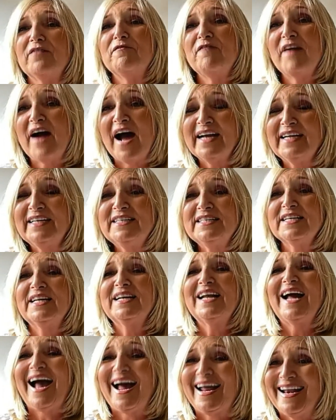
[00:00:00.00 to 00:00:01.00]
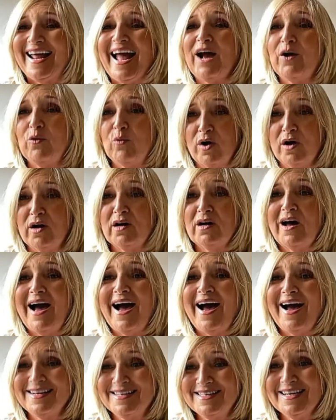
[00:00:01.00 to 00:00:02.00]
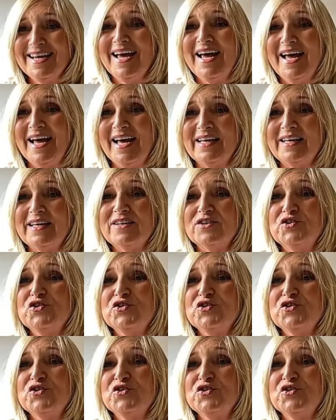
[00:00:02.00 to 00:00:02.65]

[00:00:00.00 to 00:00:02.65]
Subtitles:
finding an hour a day